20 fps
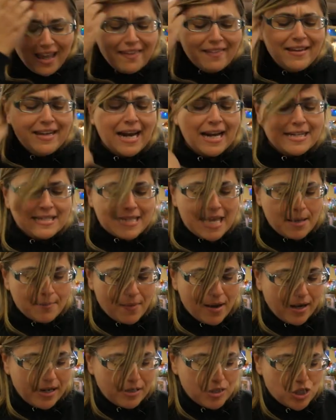The next
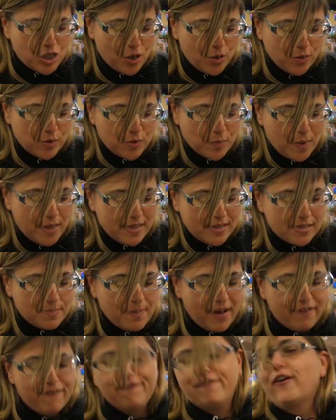game I chose was
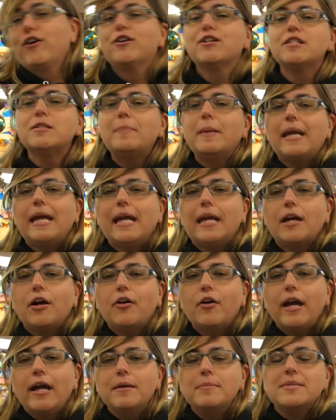my first
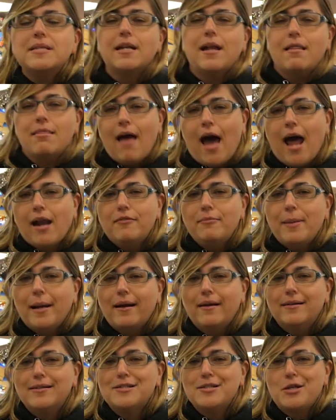Bananagrams, and a lot of
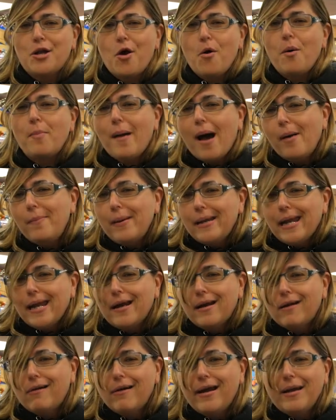parents know about
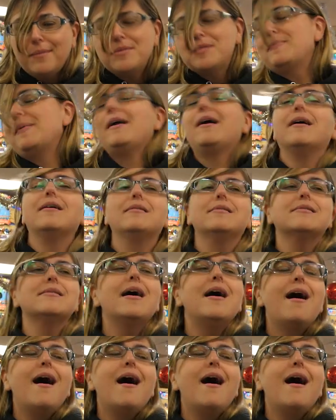Bananagrams because